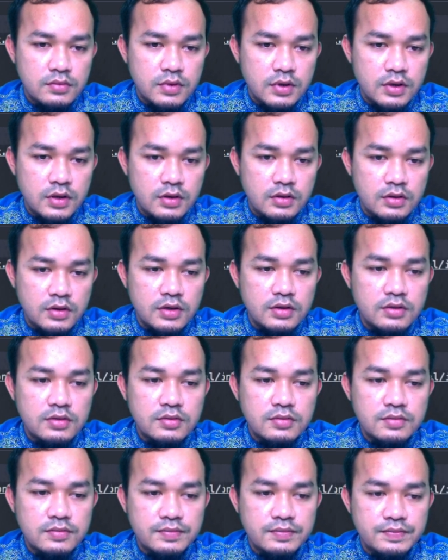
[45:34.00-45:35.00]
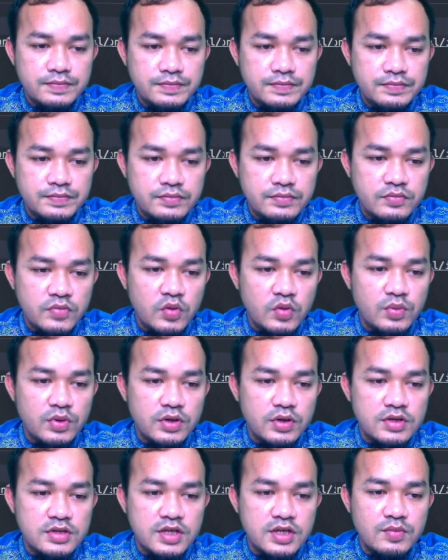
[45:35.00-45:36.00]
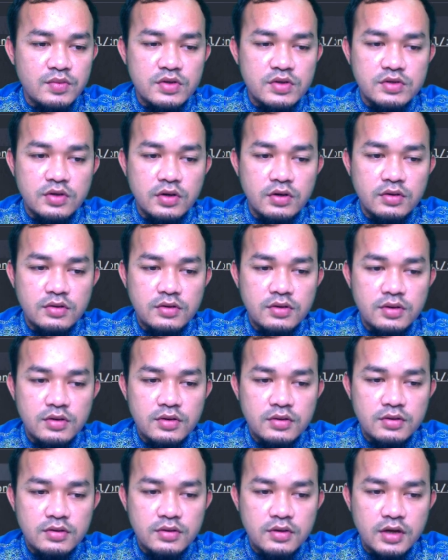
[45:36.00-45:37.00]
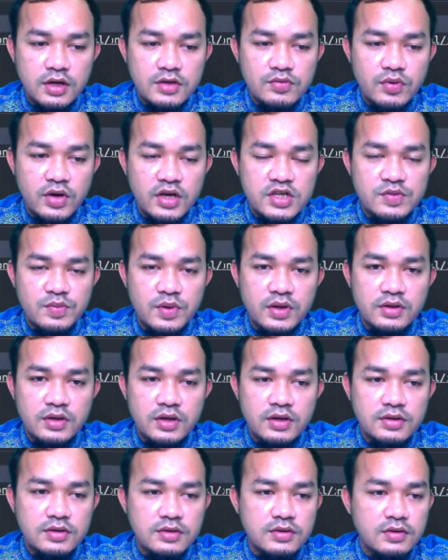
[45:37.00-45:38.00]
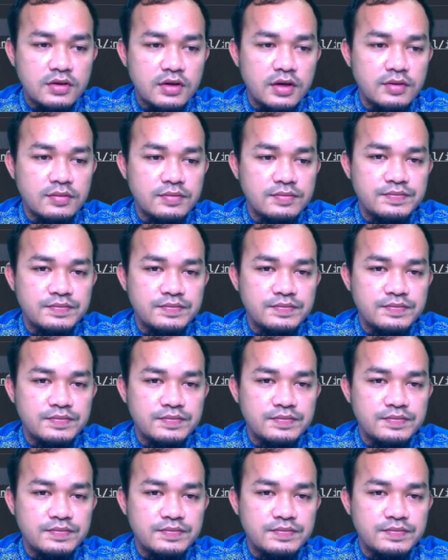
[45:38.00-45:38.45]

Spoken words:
Okay, run, maybe the same result as we expected, okay.